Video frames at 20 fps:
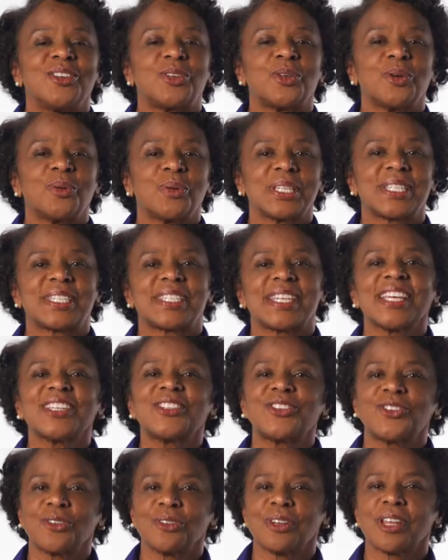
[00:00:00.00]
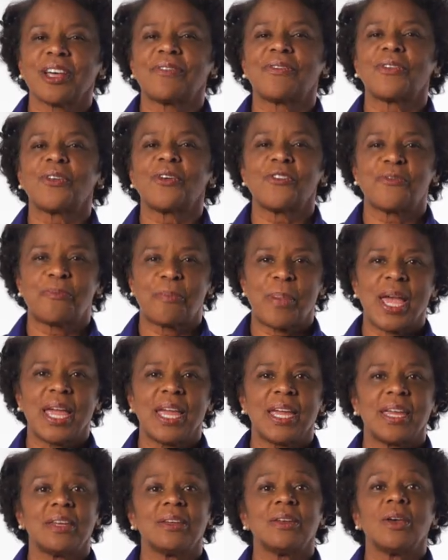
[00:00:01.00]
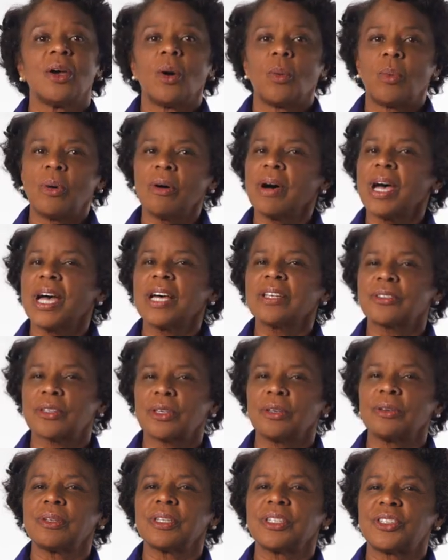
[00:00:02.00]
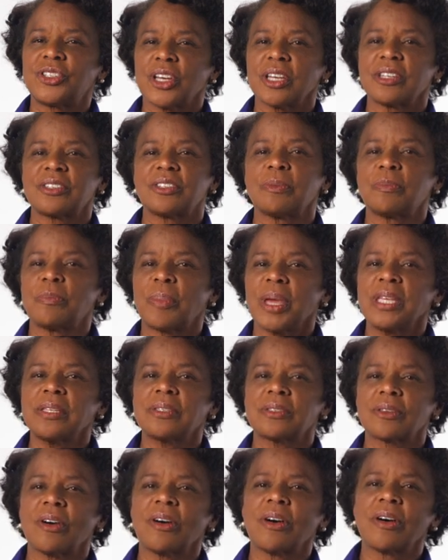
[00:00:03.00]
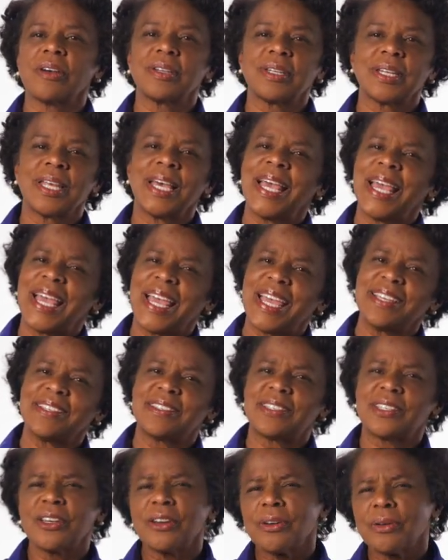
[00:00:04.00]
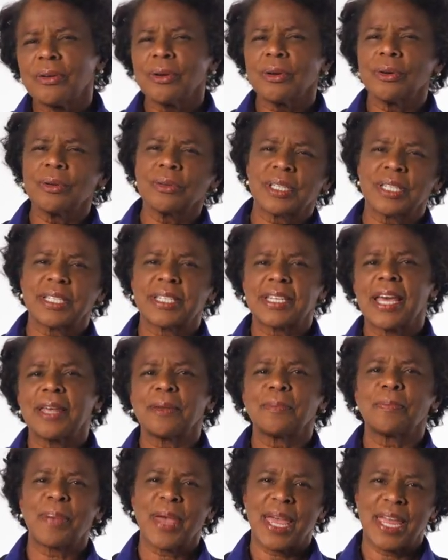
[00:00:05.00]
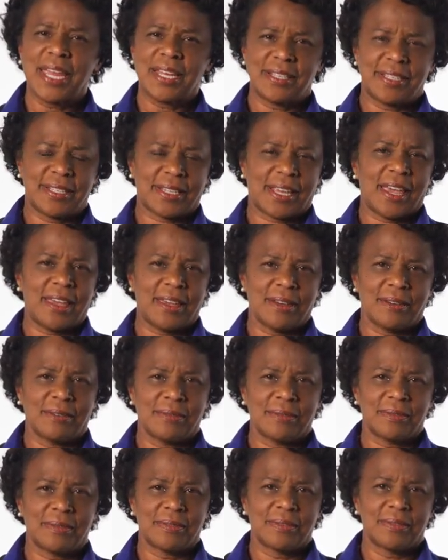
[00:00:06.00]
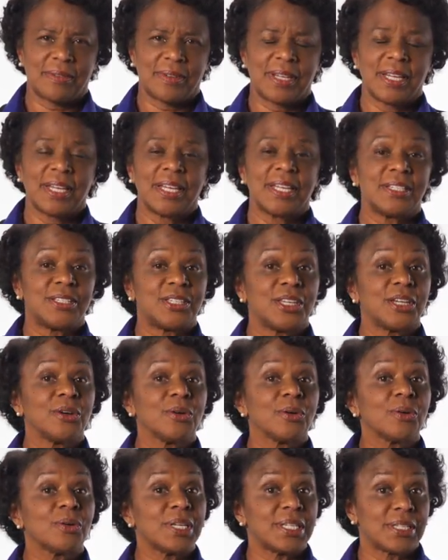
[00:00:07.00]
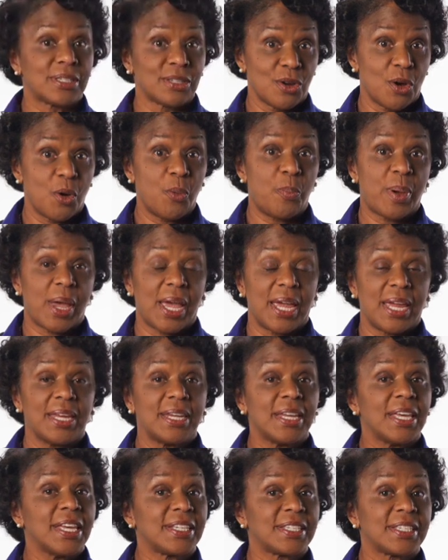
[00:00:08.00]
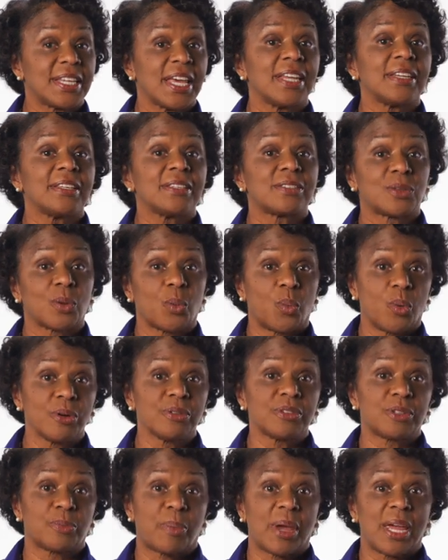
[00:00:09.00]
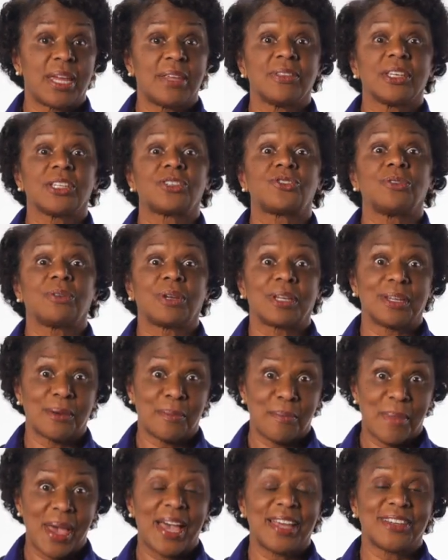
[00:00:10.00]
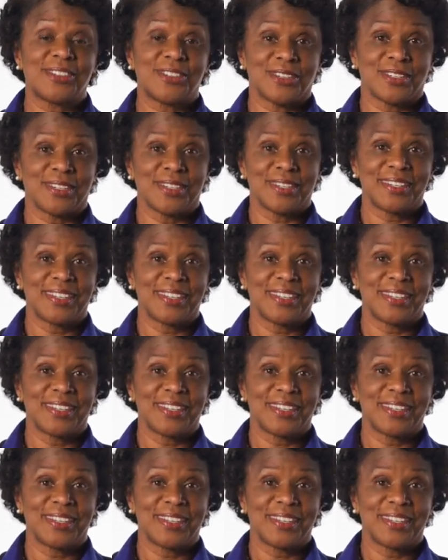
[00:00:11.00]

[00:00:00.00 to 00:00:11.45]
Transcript: to assess your level of pain, we'll ask you to judge it based on a 0 to 10 pain scale. 0 is no pain, and 10 is the worst pain that you can imagine.